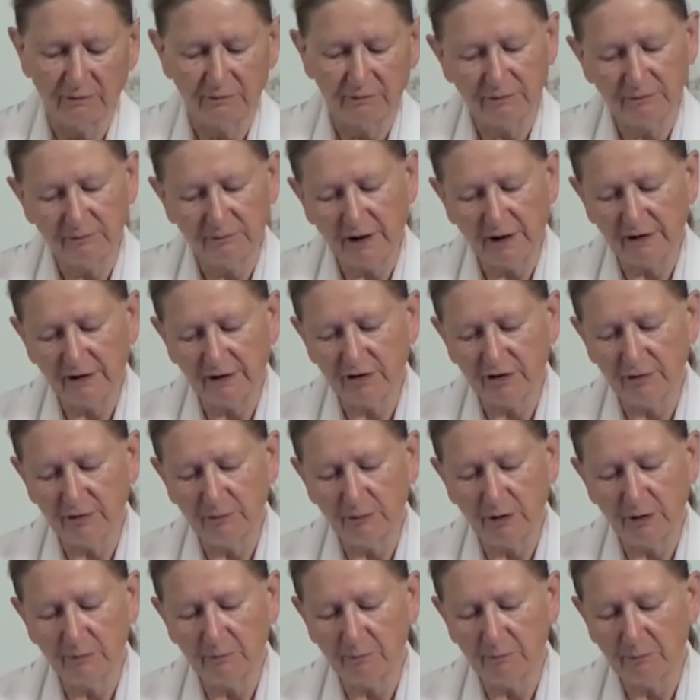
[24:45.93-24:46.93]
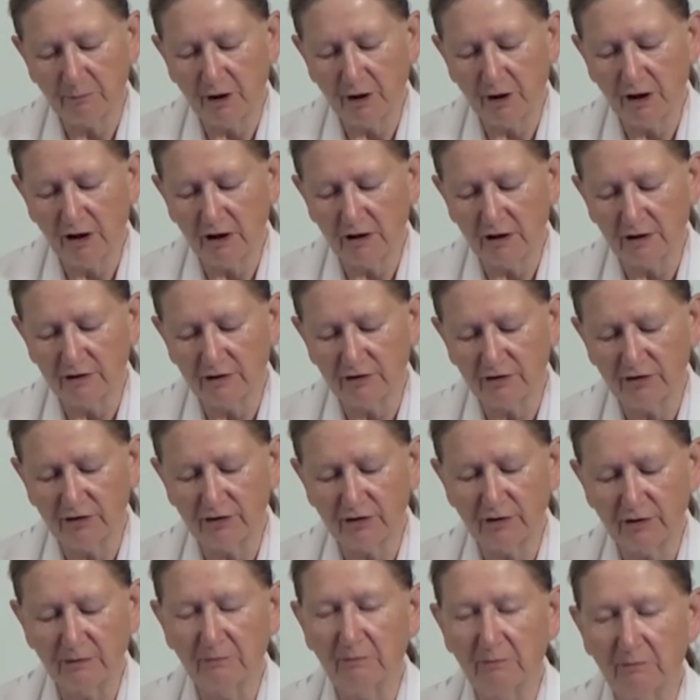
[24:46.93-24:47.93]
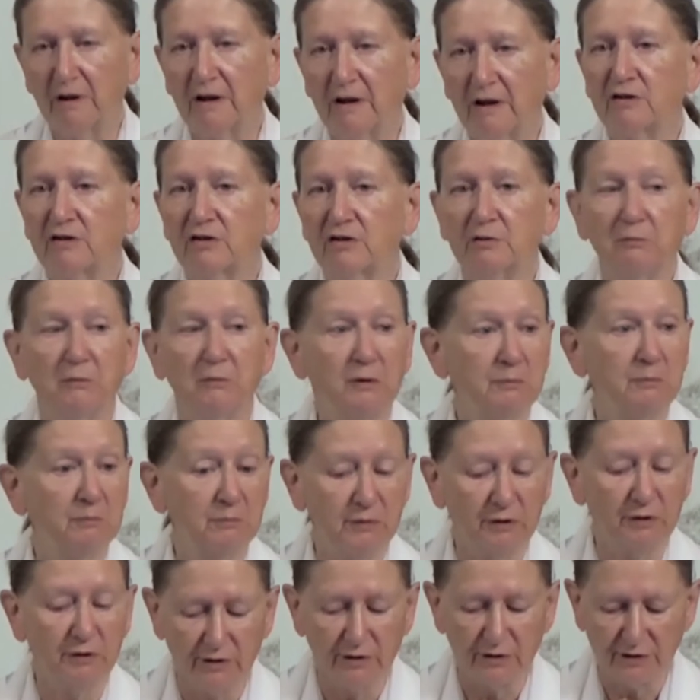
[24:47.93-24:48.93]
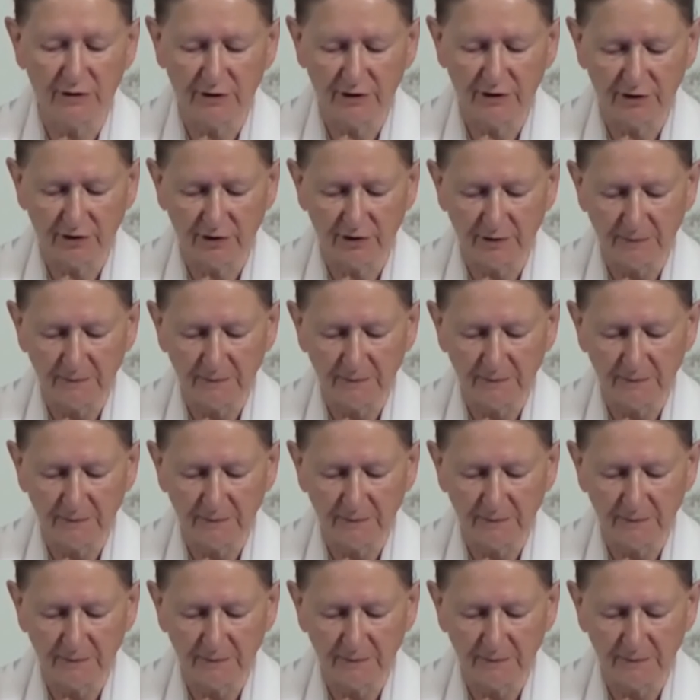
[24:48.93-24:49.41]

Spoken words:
maximum parts, maximum births.